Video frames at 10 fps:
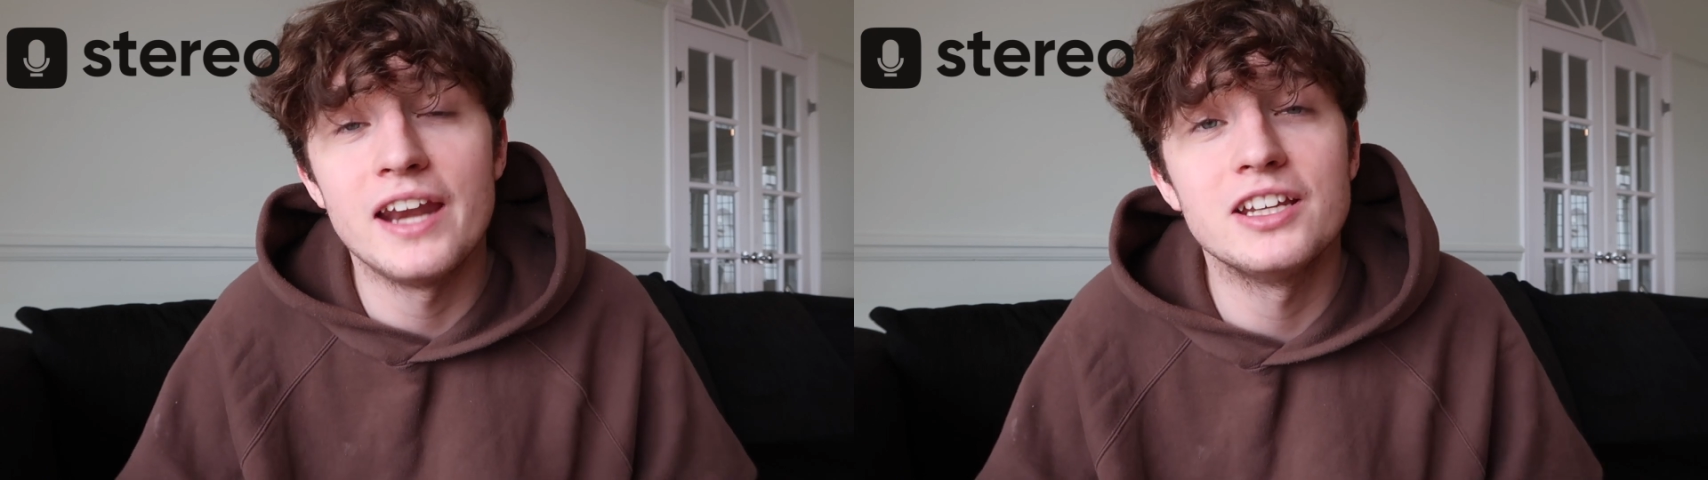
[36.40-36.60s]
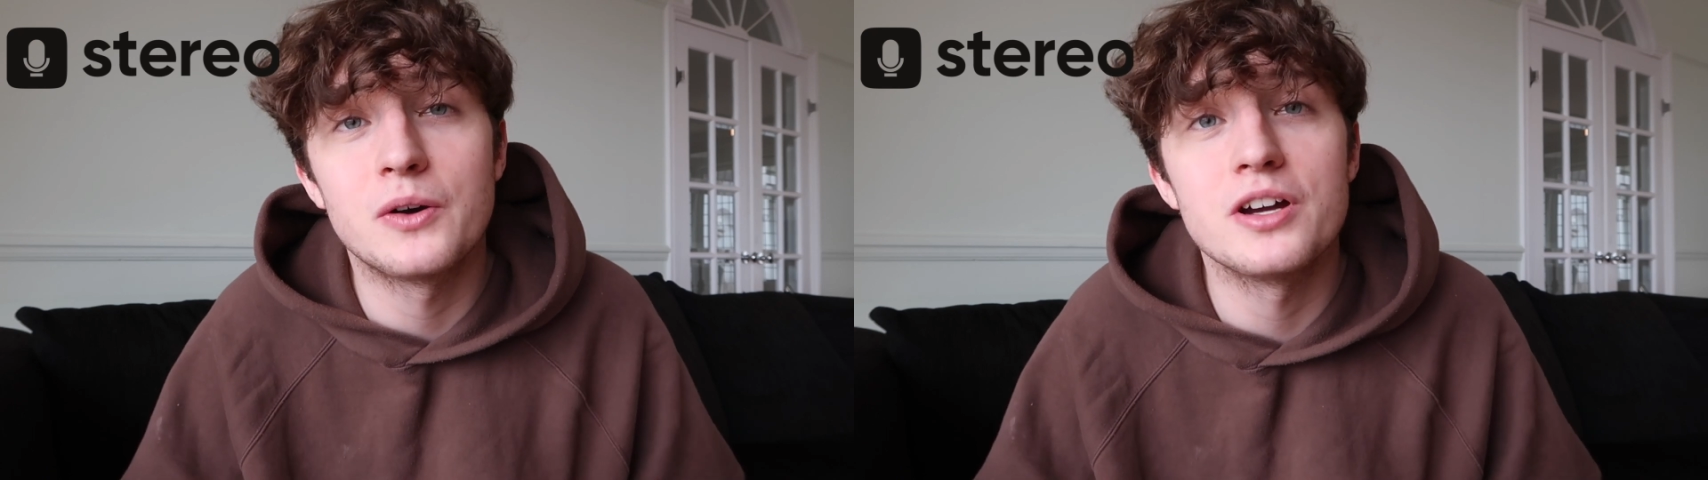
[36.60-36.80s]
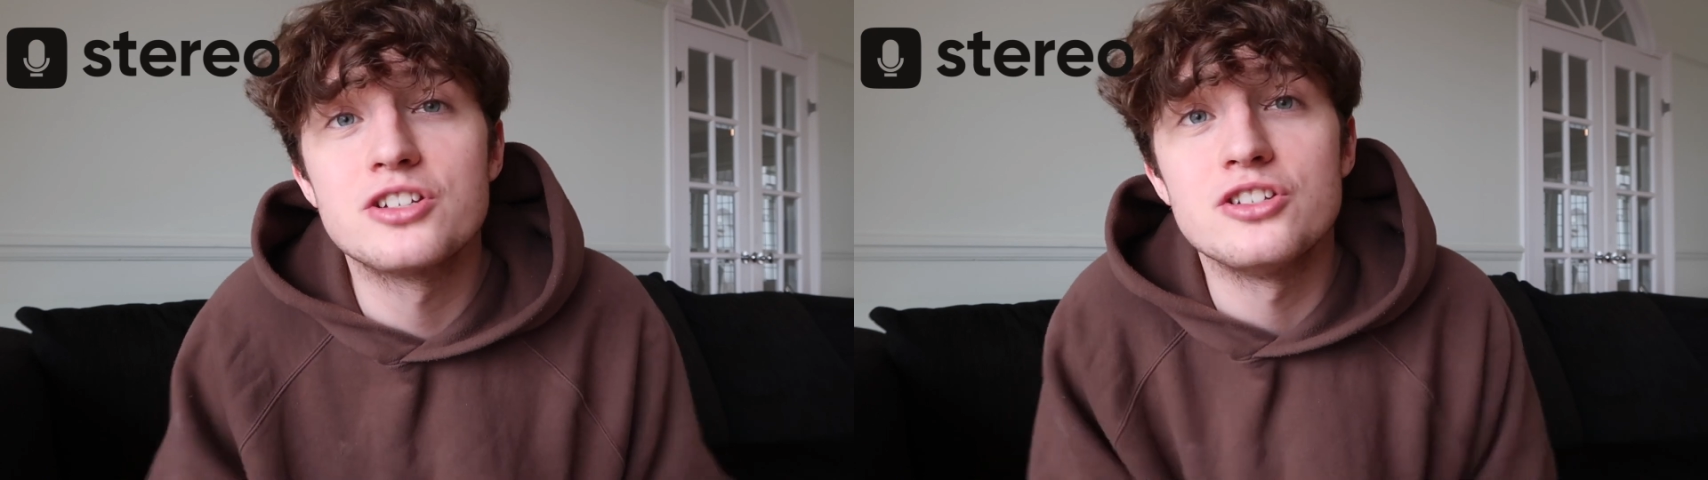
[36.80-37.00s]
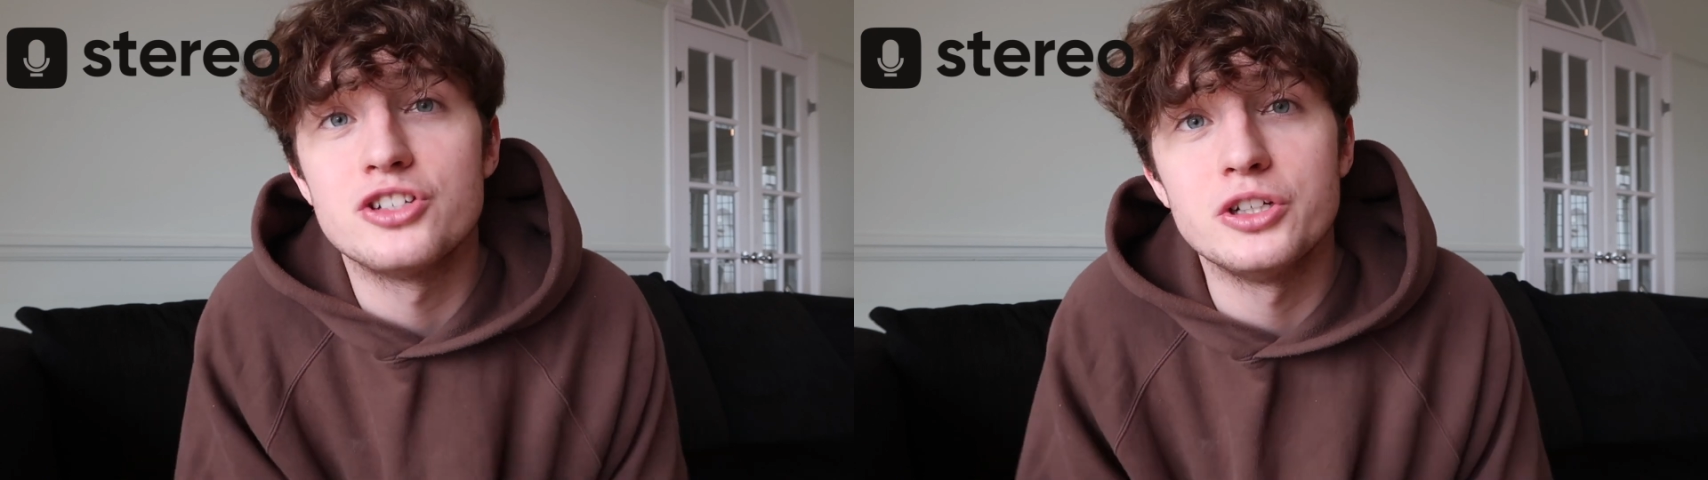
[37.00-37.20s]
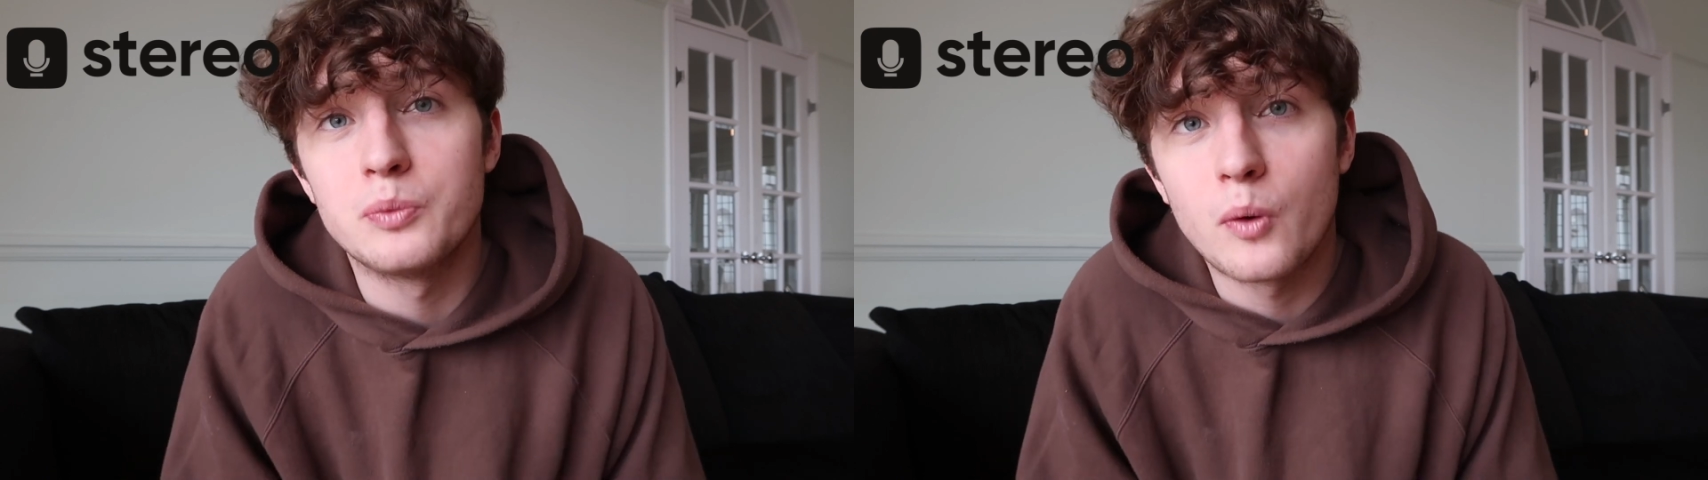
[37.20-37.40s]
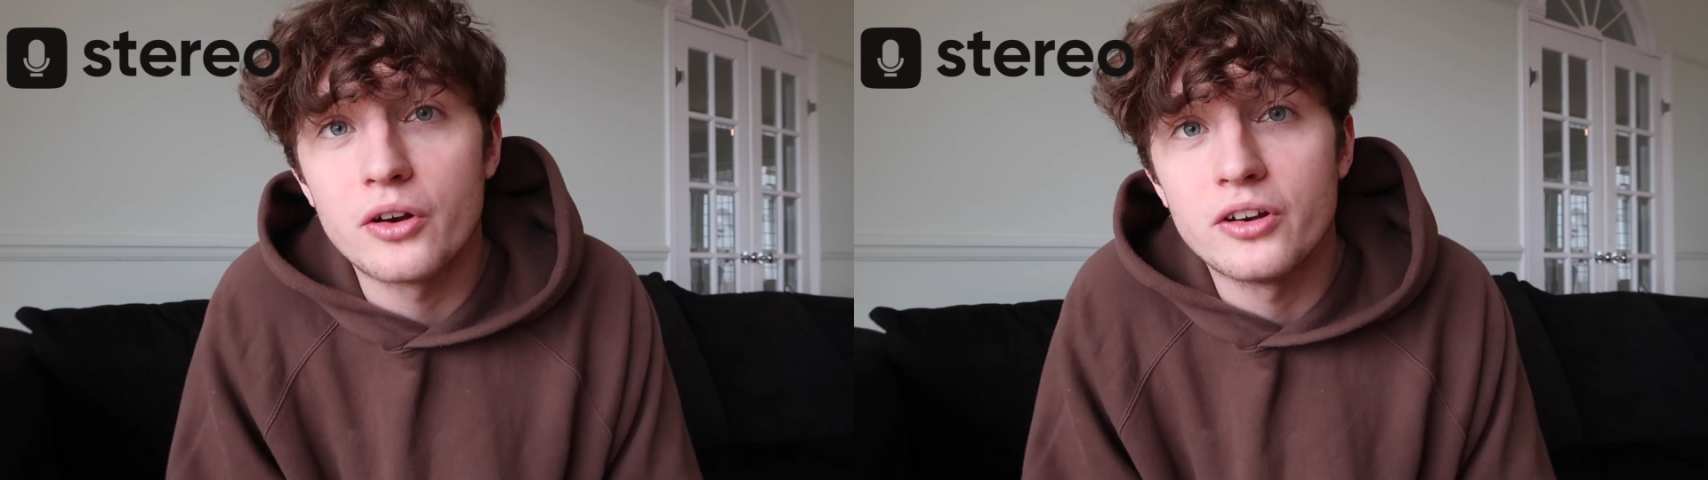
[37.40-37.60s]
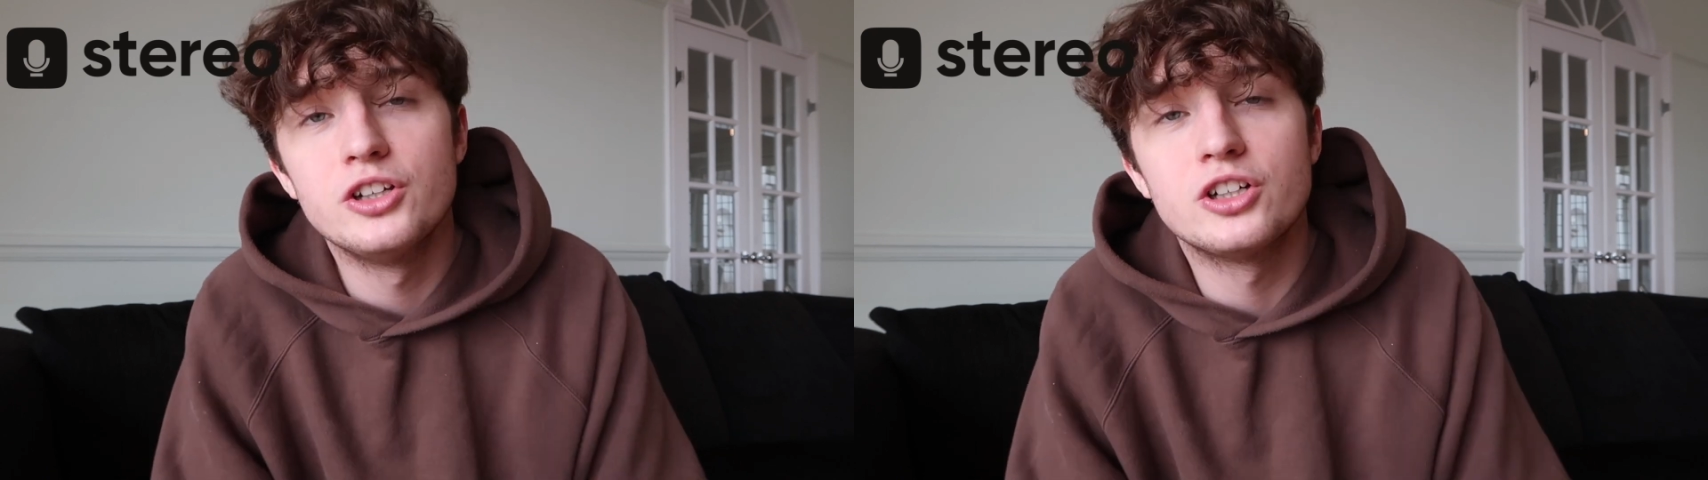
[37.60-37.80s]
any questions you want.